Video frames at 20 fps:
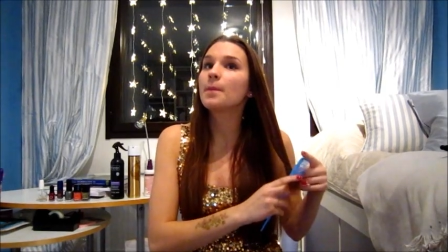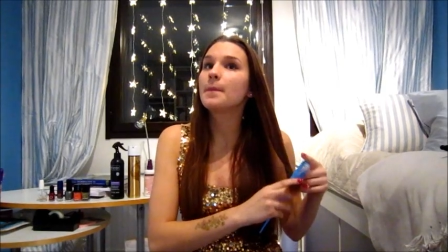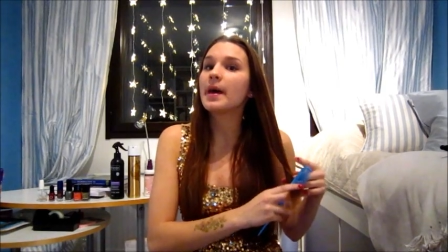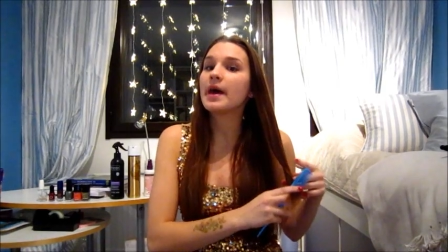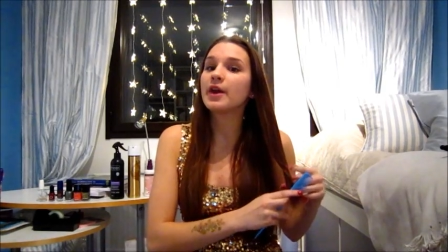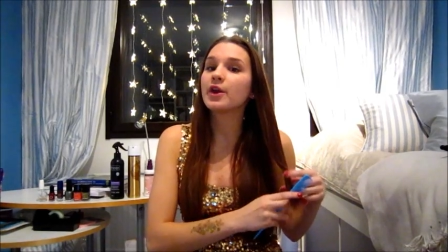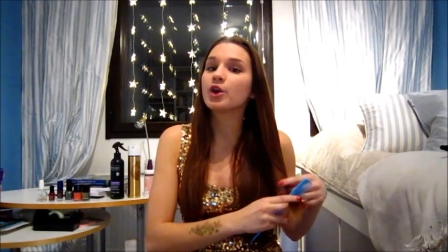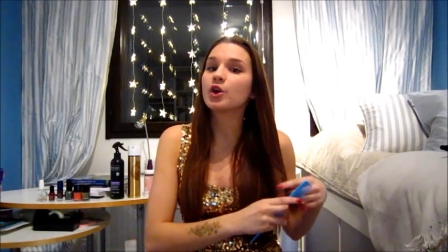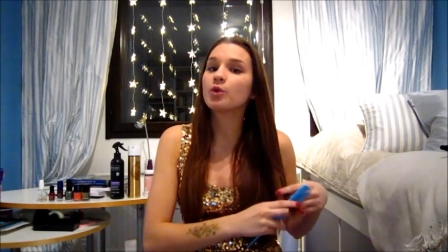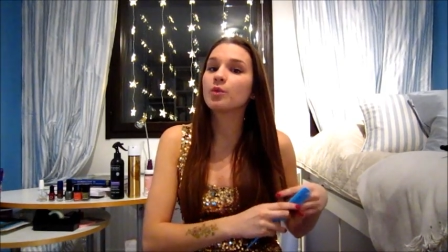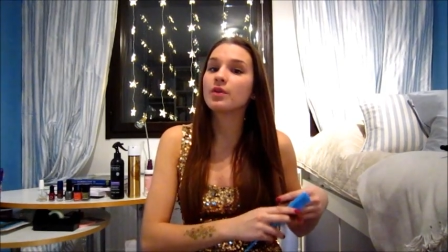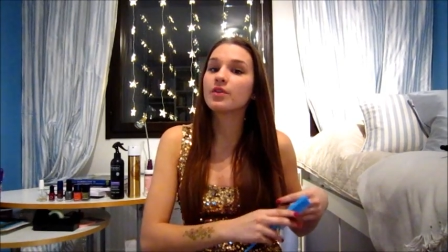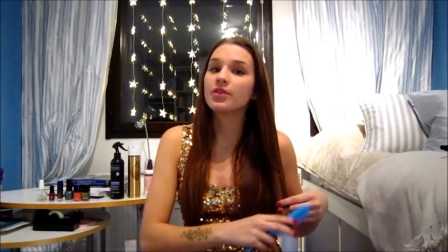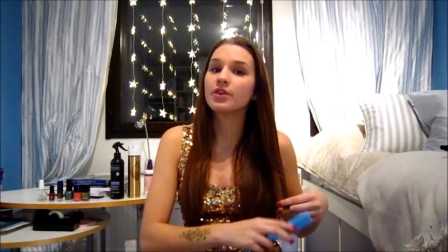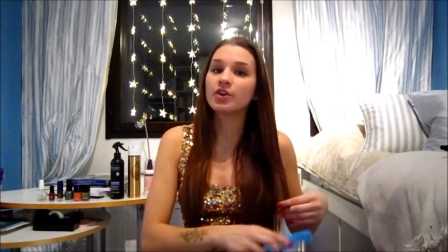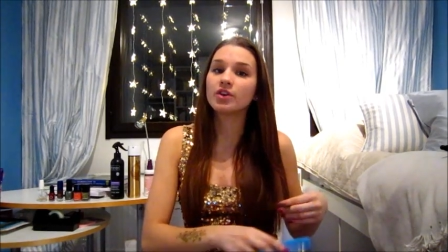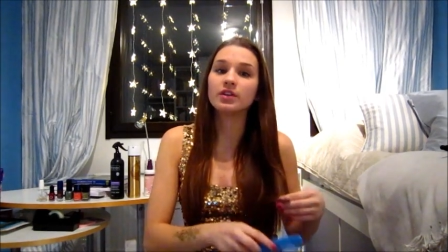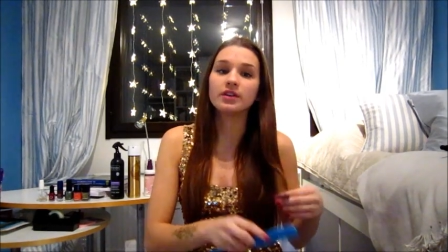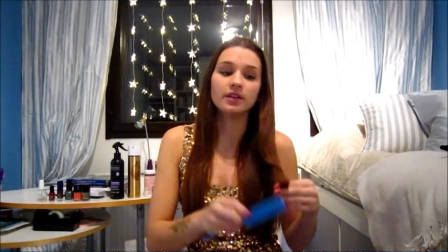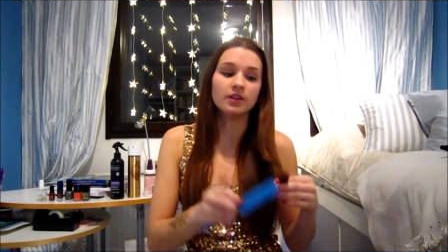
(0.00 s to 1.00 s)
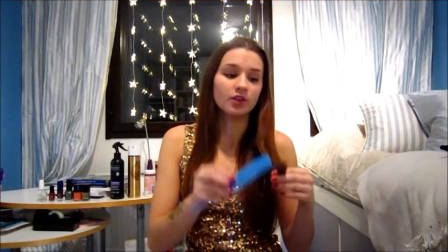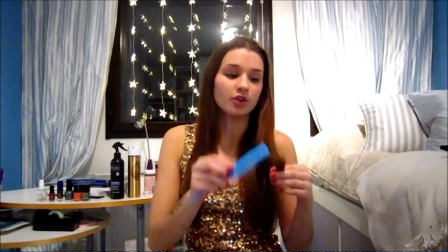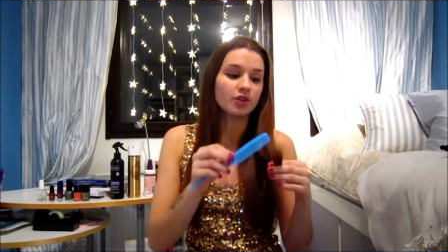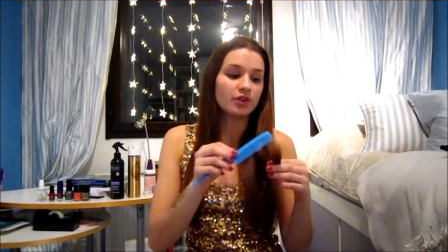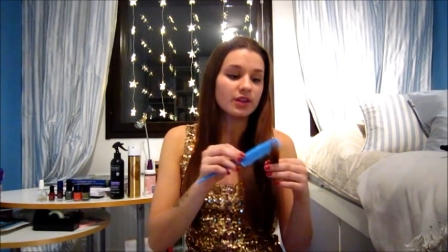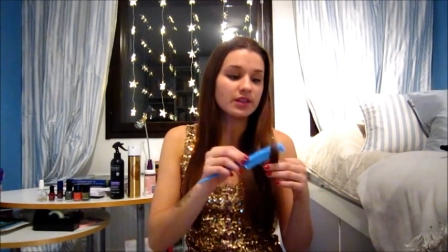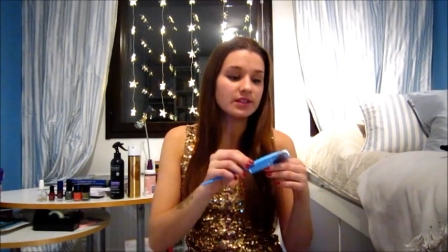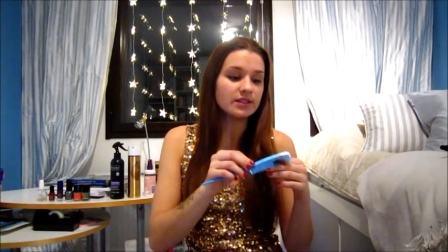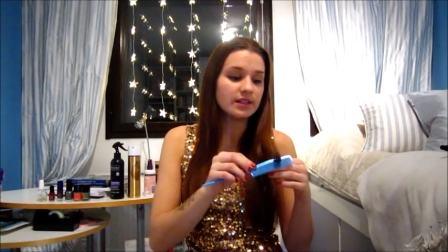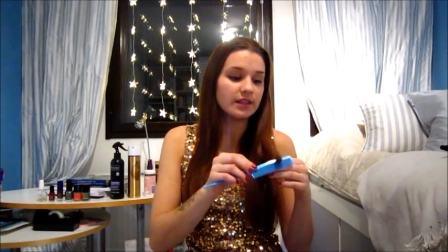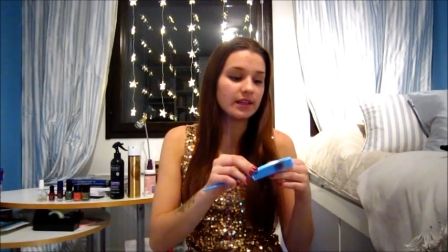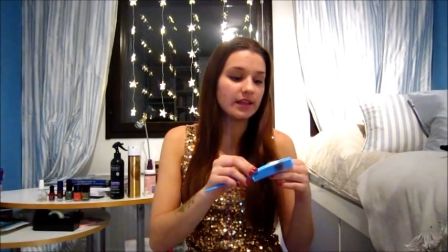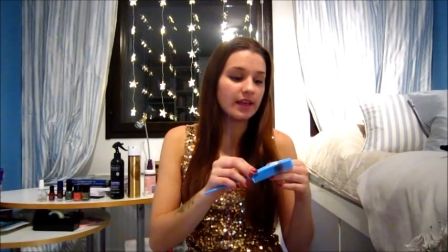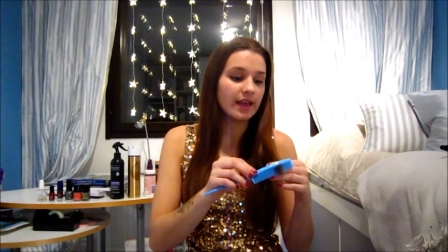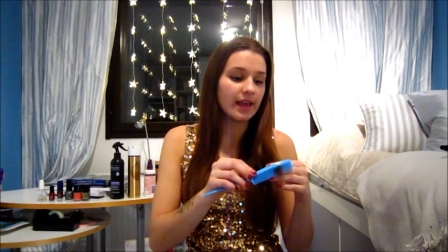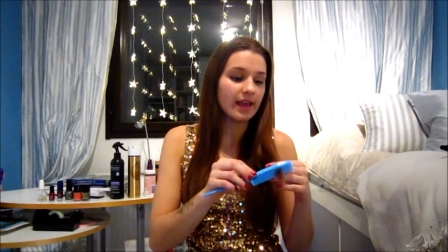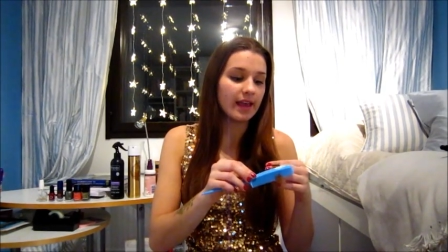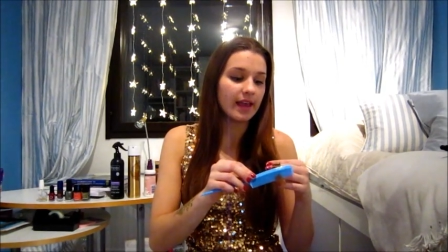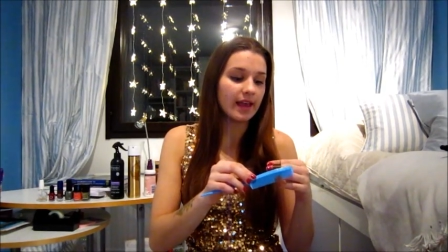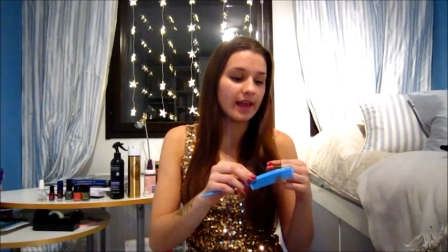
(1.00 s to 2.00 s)
better when they're a little greasy,
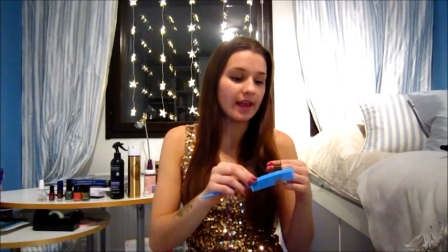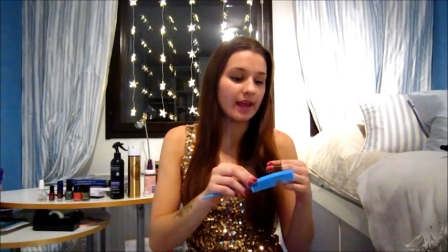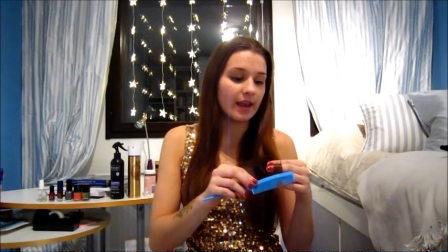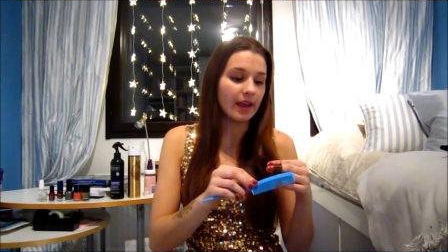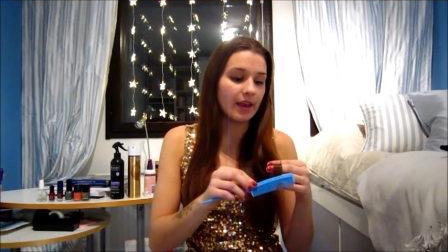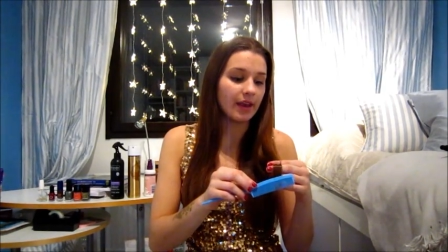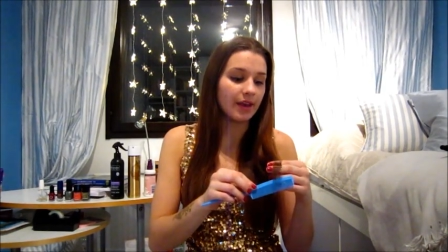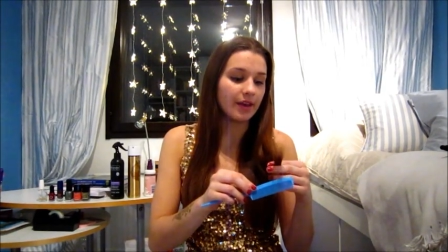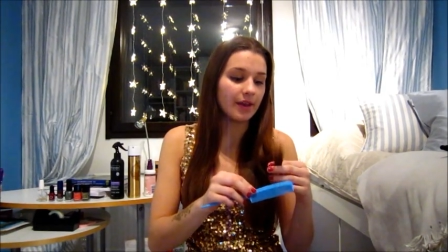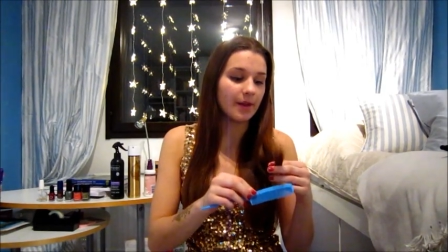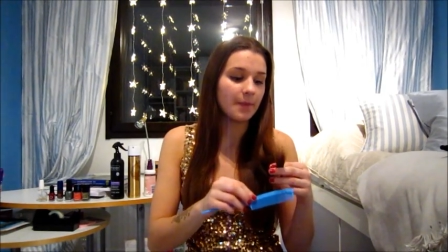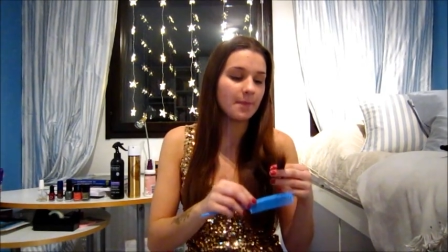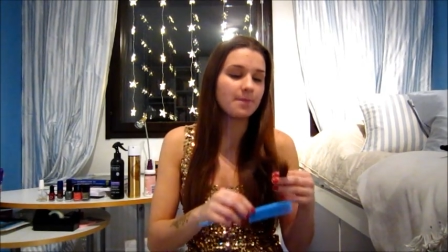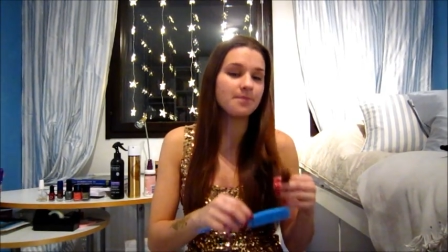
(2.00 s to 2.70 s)
and